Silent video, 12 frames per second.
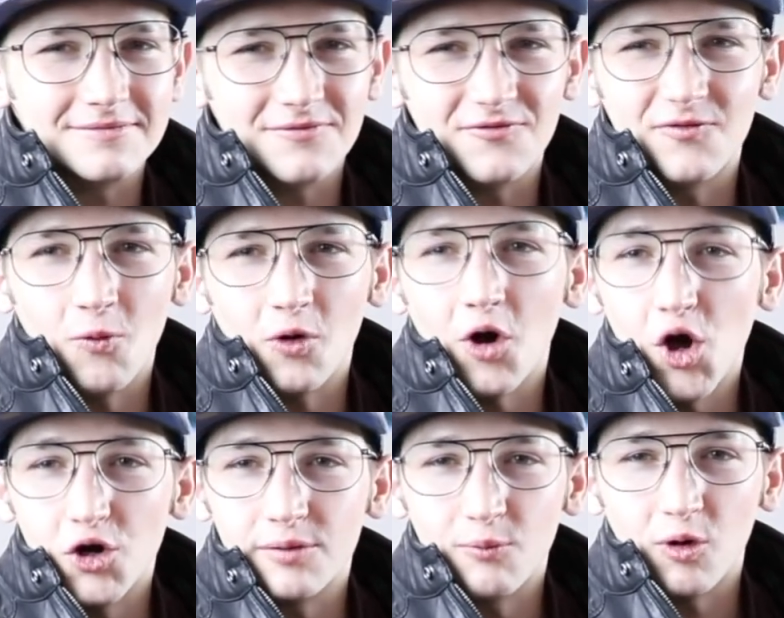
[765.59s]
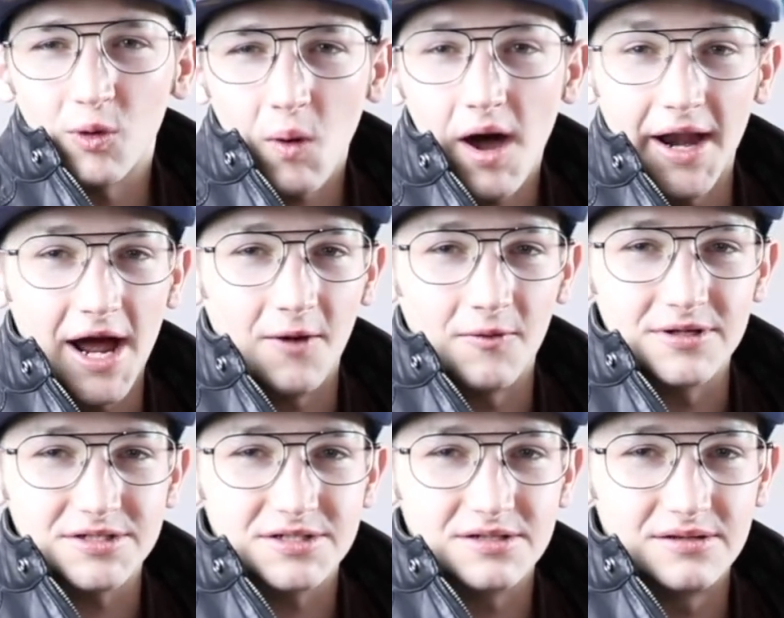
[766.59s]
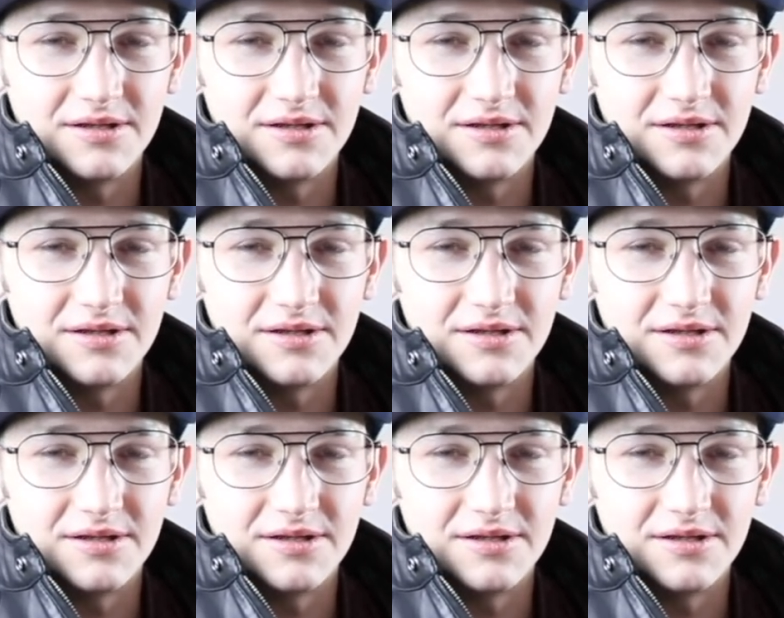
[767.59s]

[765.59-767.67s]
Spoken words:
400 more watt hours